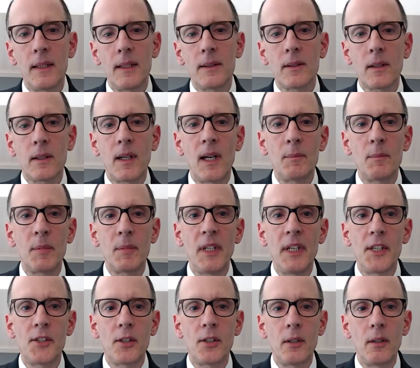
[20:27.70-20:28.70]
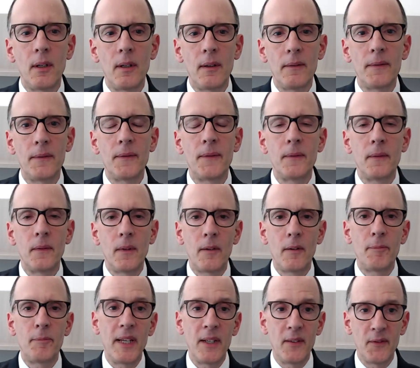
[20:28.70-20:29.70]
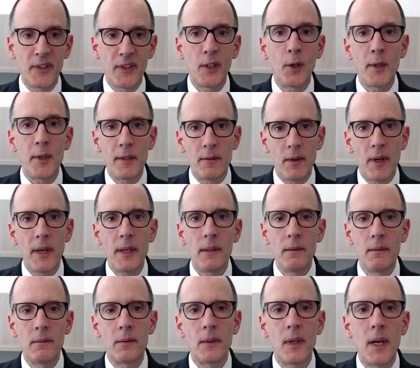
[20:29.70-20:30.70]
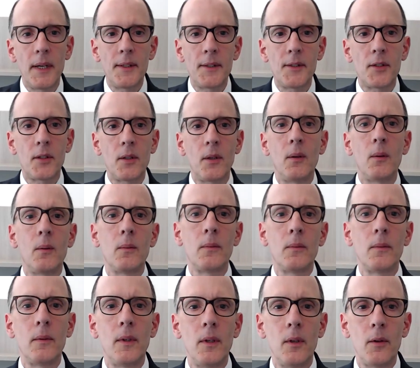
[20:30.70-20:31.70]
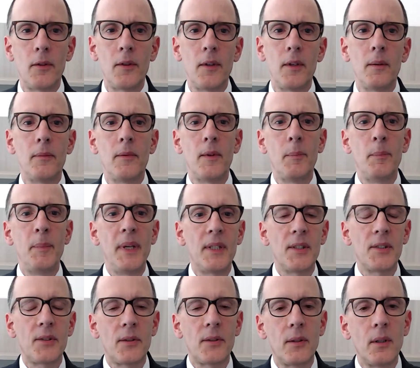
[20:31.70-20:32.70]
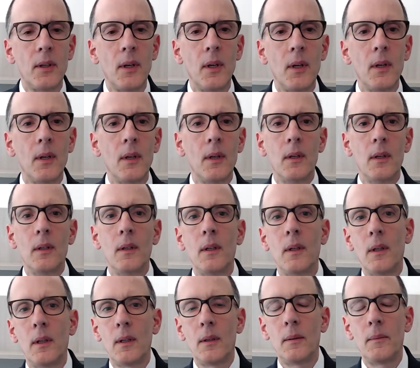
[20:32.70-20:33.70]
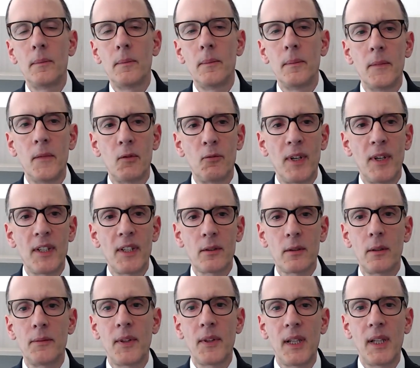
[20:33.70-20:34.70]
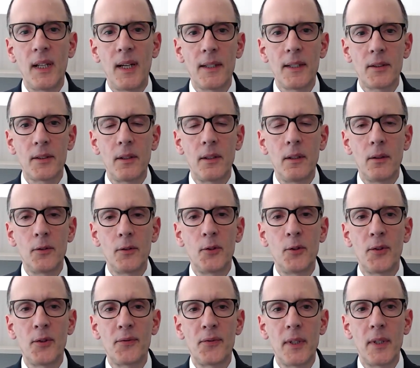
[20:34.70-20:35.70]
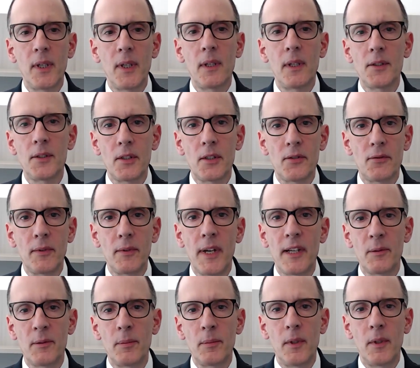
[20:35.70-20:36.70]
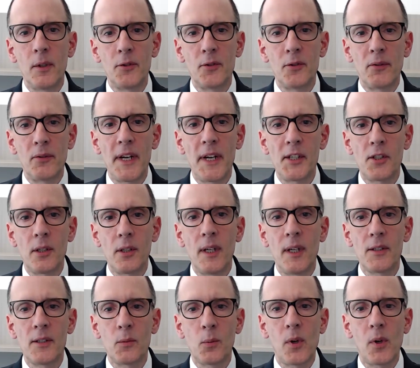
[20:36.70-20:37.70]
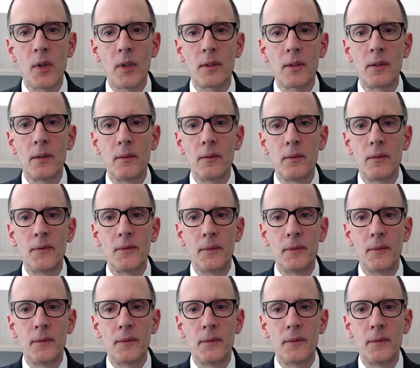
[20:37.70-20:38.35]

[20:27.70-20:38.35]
it's a combination of being floating rate, right? So, the biggest the risk over the last 2-3 years is as duration has worked